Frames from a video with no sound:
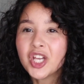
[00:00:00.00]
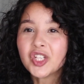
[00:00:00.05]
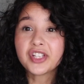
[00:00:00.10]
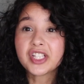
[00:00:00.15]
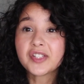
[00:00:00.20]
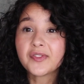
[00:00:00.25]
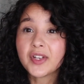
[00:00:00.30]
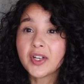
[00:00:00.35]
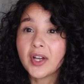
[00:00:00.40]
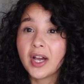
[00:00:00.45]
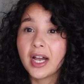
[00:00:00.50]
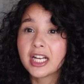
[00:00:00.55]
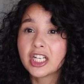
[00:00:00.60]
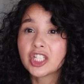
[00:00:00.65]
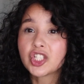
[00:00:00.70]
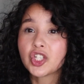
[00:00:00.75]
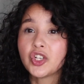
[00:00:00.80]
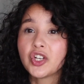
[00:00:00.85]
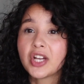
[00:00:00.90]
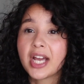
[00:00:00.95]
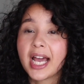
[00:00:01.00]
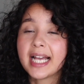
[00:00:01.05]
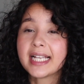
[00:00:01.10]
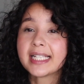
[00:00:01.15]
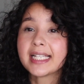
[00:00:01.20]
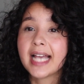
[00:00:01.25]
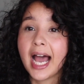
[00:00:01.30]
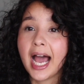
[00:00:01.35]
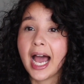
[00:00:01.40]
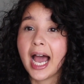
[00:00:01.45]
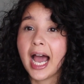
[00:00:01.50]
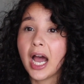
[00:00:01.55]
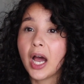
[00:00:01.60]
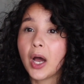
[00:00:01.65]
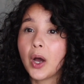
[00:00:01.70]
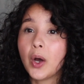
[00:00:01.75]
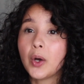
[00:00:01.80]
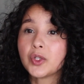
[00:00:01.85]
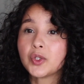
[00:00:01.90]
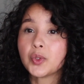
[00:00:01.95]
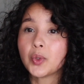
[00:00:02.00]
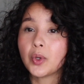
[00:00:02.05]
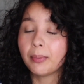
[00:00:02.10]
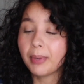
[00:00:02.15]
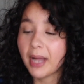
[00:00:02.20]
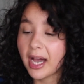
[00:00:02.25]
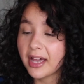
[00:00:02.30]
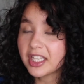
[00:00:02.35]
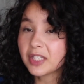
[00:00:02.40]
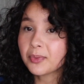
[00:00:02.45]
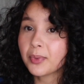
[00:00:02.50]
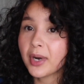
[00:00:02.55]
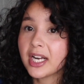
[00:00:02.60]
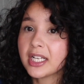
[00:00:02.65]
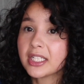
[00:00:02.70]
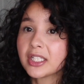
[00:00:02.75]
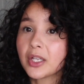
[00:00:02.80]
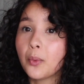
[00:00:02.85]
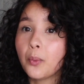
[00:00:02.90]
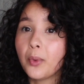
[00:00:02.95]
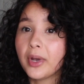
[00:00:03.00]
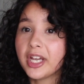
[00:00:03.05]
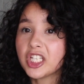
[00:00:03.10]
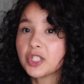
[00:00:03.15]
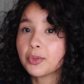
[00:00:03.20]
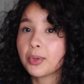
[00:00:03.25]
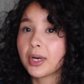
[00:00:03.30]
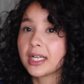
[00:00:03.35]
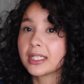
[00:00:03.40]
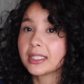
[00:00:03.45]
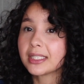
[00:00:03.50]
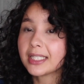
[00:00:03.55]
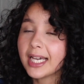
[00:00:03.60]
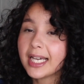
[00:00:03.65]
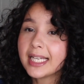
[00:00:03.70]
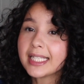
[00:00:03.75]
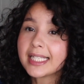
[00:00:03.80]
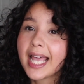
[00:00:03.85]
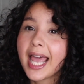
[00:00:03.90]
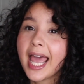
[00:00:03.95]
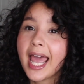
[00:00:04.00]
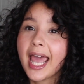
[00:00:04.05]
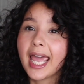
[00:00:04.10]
For this video, I'm going to show you guys how to apply this product, what each product does,